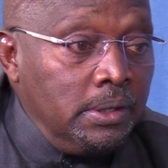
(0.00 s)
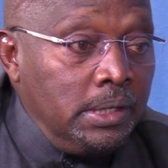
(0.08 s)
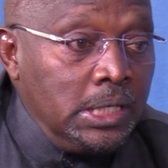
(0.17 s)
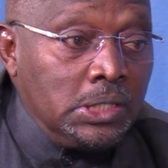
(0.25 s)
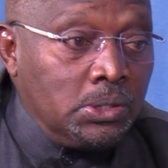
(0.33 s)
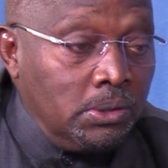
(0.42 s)

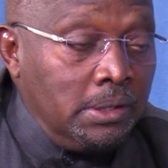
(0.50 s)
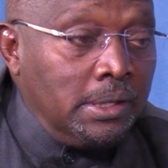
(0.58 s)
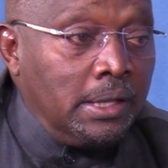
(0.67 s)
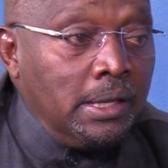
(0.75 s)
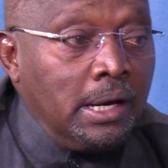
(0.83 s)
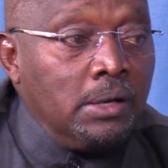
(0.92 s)
It's only
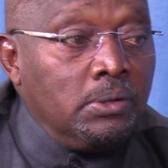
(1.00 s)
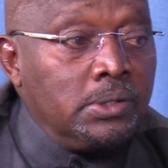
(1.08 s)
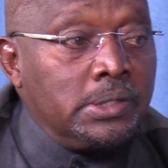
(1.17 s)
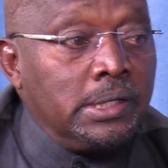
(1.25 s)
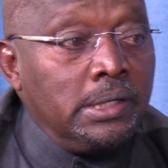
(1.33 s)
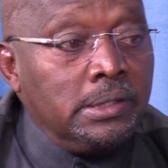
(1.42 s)
that they cannot
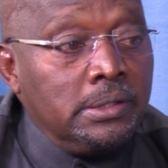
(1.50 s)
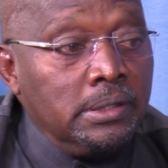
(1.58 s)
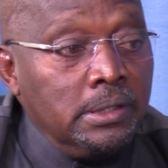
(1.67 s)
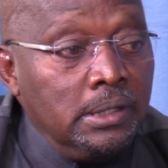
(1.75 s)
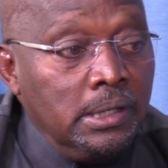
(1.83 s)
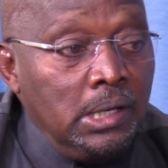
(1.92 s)
say it.
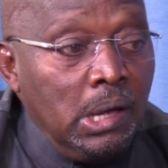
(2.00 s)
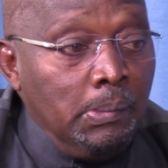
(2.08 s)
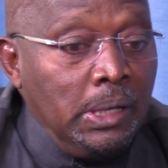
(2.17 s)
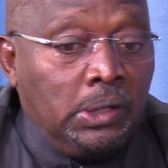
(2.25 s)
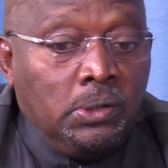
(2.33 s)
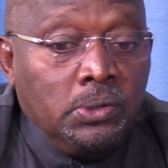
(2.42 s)

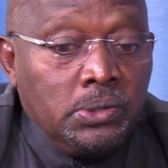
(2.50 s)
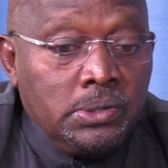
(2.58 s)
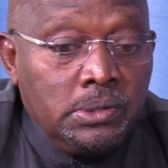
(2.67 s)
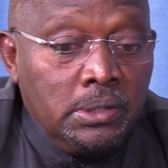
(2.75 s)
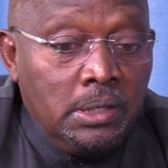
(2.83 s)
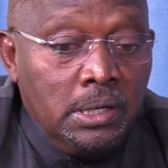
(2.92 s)
Because